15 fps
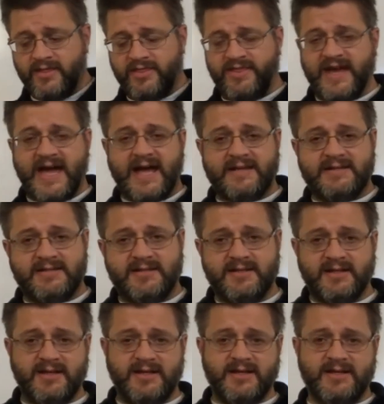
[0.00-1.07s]
that
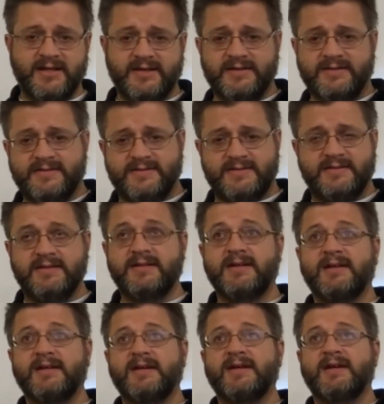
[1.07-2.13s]
is
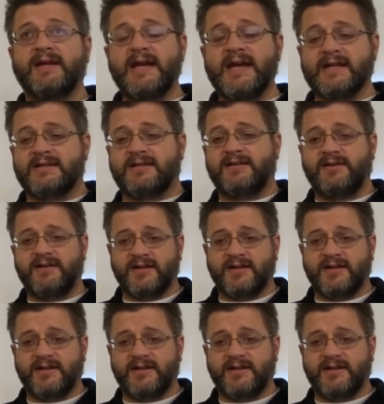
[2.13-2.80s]
it